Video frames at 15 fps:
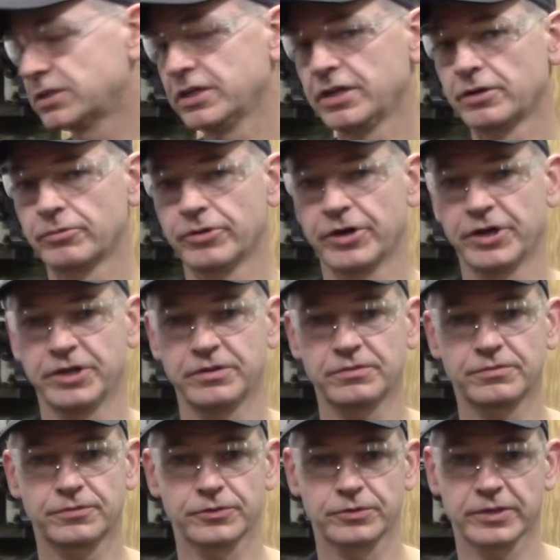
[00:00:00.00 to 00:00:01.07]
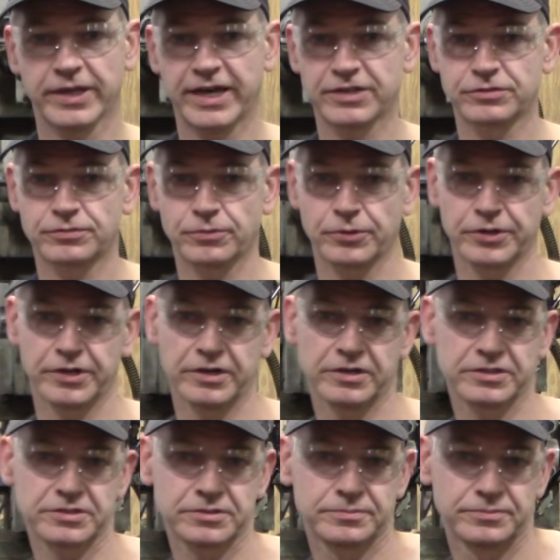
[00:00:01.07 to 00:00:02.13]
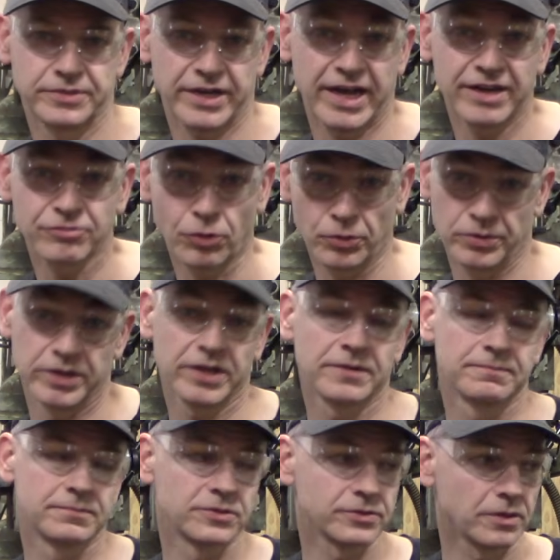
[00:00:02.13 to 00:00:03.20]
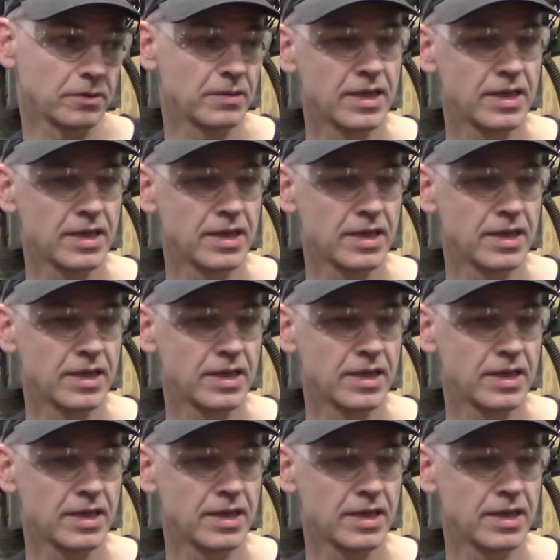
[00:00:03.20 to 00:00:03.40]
in and running for the last 4 years that I've owned it. So